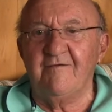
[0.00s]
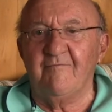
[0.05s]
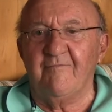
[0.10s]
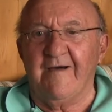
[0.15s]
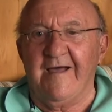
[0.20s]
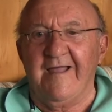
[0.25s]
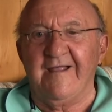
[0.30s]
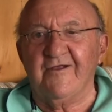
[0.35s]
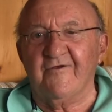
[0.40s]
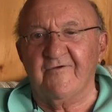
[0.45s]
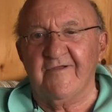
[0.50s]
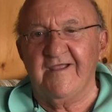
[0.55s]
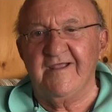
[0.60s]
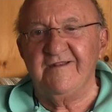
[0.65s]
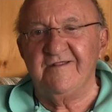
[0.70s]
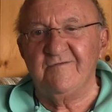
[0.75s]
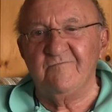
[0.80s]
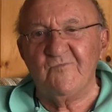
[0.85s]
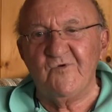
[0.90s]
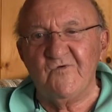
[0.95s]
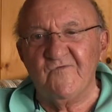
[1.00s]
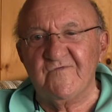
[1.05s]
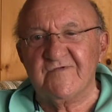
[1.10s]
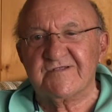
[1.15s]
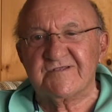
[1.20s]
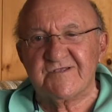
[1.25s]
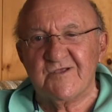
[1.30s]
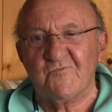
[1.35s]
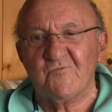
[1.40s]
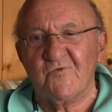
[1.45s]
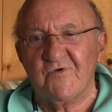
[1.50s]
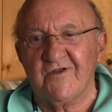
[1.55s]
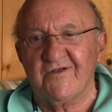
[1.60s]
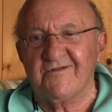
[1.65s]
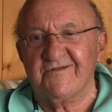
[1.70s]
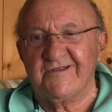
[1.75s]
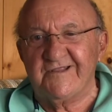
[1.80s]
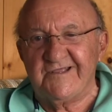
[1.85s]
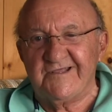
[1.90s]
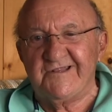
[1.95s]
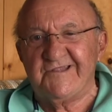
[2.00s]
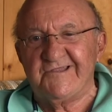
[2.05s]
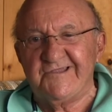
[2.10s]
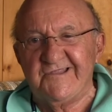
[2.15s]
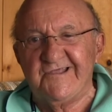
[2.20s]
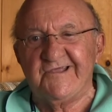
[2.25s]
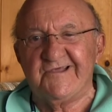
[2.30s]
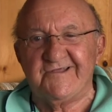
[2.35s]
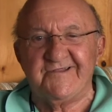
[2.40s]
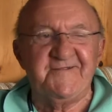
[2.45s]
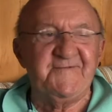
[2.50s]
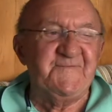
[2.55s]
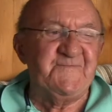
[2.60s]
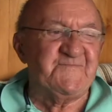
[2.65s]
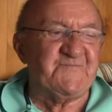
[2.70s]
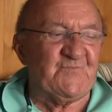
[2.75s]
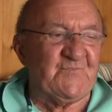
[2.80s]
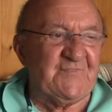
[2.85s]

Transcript: buy grain and move it somewhere and get it done.